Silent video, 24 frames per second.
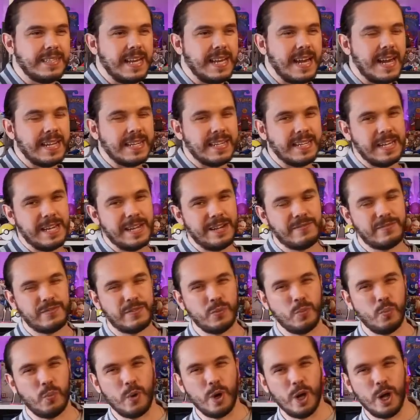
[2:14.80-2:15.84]
the idea of the
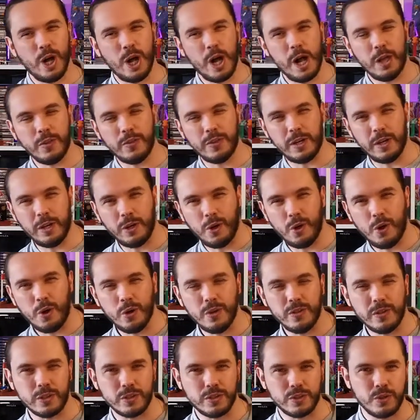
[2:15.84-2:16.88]
world, the lore
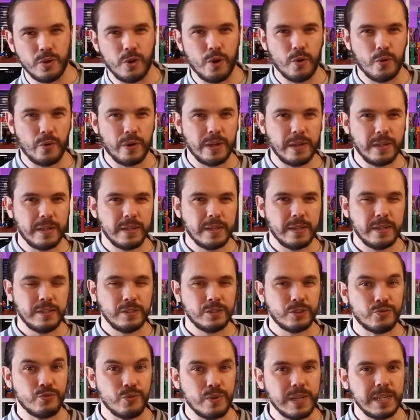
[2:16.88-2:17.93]
and the story
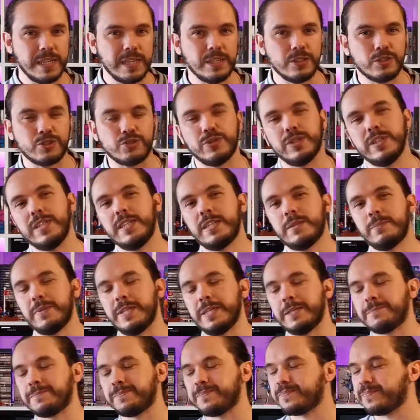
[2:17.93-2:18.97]
just really intrigued
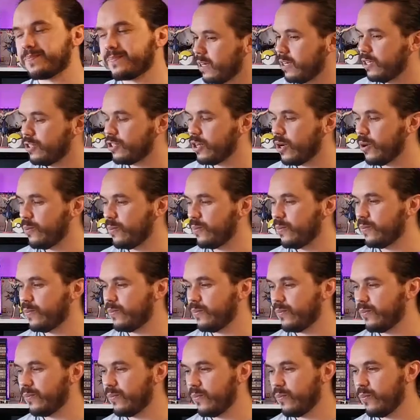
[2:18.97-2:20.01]
me. So
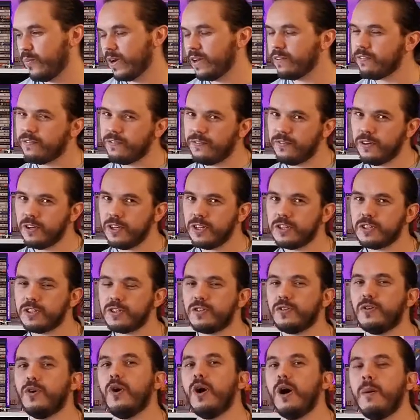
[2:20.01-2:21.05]
when I first
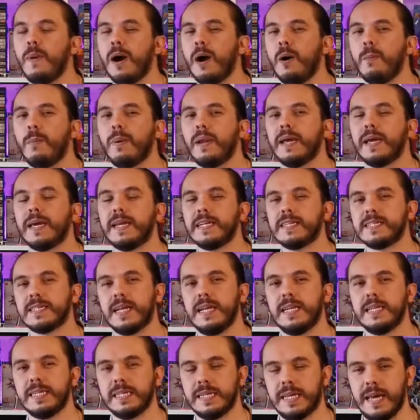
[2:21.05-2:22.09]
thought about playing a
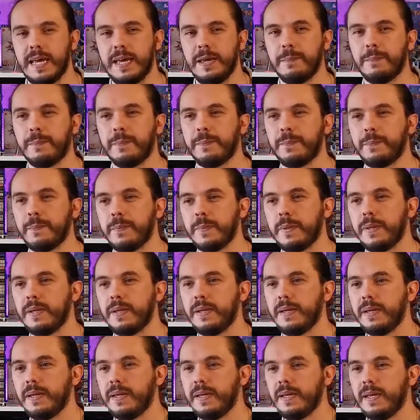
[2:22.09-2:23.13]
Zelda game,
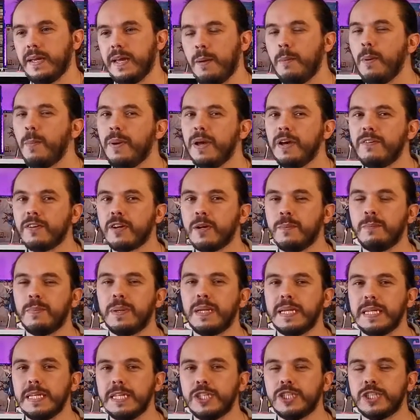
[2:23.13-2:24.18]
I'm a bit of a
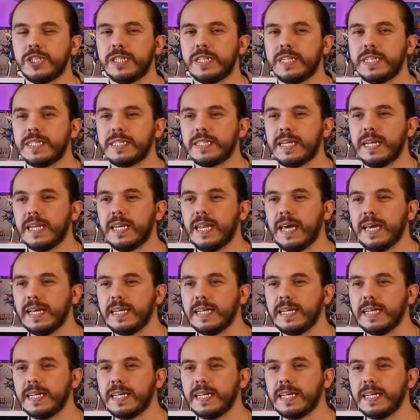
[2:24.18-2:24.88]
completionist. I